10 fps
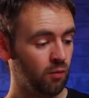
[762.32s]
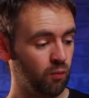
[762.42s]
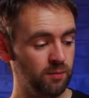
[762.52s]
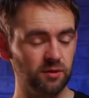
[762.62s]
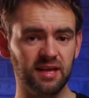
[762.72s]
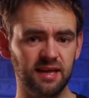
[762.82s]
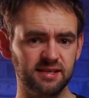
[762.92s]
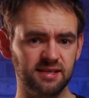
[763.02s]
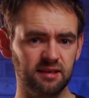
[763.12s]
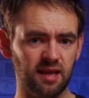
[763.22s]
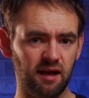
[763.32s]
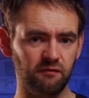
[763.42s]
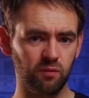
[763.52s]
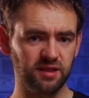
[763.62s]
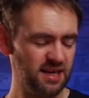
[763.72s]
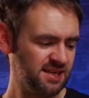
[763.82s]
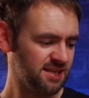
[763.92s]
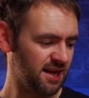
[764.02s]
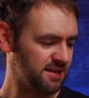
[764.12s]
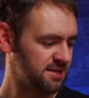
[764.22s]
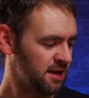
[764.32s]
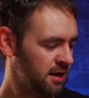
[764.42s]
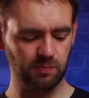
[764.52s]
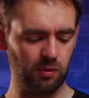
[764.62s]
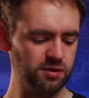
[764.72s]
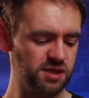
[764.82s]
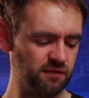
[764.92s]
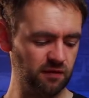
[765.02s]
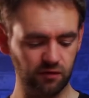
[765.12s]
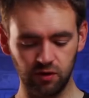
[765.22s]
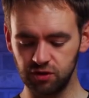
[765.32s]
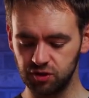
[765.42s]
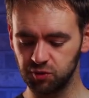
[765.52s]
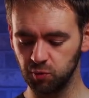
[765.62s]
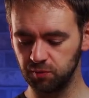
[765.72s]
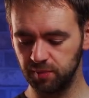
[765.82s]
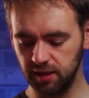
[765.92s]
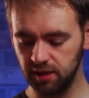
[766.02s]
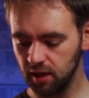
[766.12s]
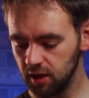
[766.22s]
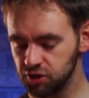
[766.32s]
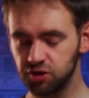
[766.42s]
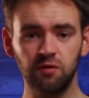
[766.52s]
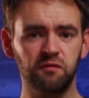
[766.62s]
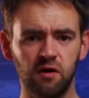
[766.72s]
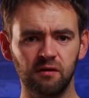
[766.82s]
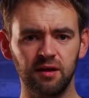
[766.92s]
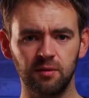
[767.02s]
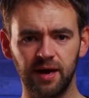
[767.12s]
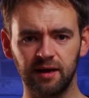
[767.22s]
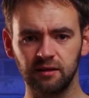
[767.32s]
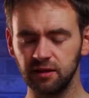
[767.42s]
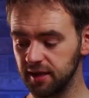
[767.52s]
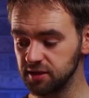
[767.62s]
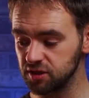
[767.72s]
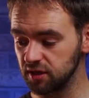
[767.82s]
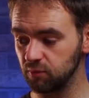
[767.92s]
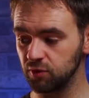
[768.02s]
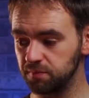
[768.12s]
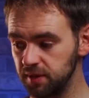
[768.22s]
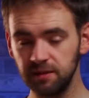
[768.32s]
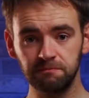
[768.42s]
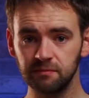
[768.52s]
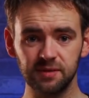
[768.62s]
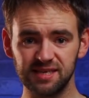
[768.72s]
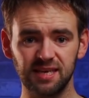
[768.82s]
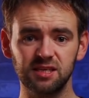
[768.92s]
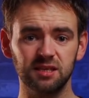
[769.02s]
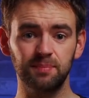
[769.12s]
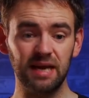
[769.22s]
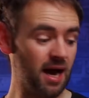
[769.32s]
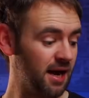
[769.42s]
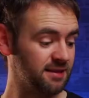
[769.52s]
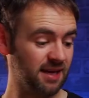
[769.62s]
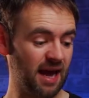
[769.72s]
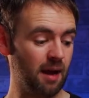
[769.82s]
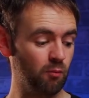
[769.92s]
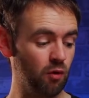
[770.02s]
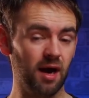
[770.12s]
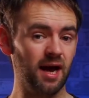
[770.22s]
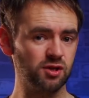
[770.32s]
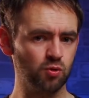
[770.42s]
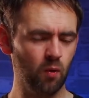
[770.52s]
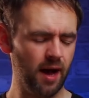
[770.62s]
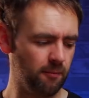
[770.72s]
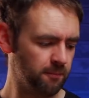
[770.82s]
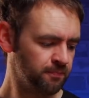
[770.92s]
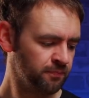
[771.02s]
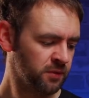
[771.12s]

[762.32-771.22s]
we would then still have, with this lens, the point of convergence would be so far out the back of the lens that it would be essentially behind the camera as well.